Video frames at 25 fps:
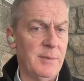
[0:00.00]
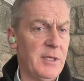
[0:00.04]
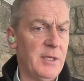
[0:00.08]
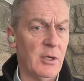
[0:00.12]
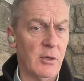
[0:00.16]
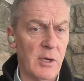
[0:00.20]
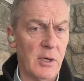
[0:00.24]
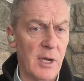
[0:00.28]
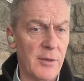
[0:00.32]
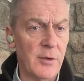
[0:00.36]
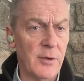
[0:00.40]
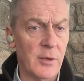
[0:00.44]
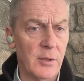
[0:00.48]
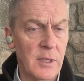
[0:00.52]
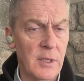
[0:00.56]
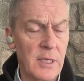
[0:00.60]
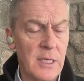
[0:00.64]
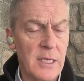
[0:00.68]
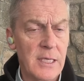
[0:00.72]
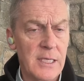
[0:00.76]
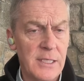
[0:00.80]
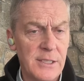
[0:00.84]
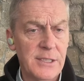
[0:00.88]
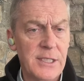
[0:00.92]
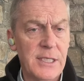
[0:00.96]
and there are other
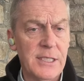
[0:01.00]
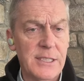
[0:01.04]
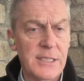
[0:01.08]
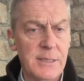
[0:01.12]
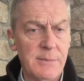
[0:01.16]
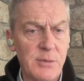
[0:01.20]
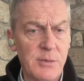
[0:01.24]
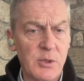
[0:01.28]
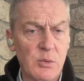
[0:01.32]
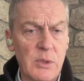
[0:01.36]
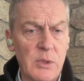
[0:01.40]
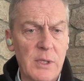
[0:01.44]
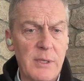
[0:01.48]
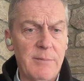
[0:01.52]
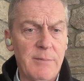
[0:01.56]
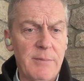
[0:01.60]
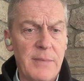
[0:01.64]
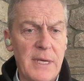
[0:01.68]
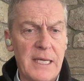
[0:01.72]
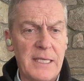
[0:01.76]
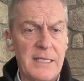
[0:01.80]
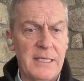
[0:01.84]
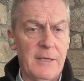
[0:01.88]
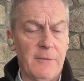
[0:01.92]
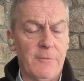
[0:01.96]
systems run
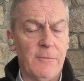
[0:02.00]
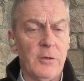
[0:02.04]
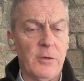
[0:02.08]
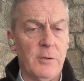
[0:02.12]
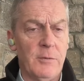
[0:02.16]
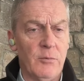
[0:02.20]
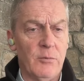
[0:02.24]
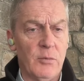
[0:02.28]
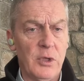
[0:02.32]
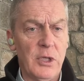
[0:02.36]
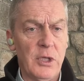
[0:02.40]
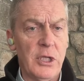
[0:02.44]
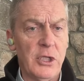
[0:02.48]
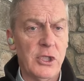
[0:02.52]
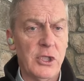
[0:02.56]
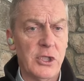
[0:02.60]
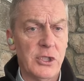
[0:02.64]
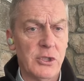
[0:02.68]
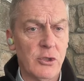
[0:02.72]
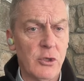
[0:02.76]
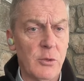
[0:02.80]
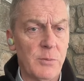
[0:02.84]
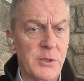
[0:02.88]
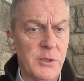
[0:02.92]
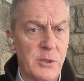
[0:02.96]
by different religious
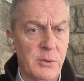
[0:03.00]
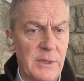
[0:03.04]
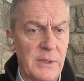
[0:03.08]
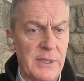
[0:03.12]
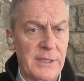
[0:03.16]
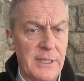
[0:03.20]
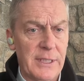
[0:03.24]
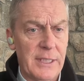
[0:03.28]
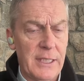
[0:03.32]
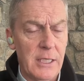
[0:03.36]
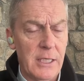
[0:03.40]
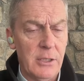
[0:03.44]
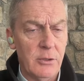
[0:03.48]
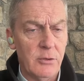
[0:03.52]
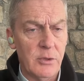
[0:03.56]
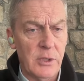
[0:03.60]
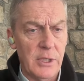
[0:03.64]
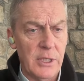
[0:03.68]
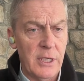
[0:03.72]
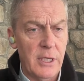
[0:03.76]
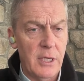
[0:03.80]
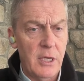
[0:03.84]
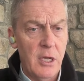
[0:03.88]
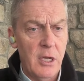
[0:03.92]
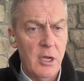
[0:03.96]
groups around the
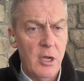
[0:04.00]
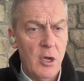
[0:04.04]
country,